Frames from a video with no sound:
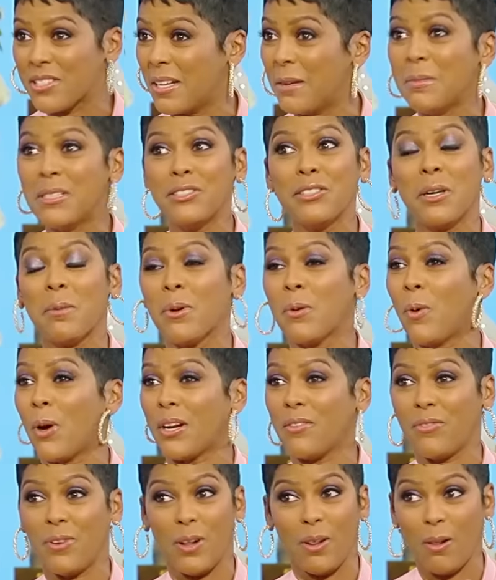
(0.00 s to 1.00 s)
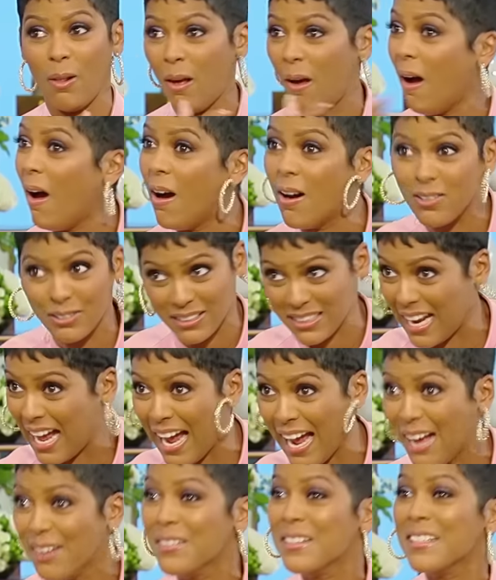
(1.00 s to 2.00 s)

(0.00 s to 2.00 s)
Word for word: so that means yeah. you're gonna be working for a long oh, time.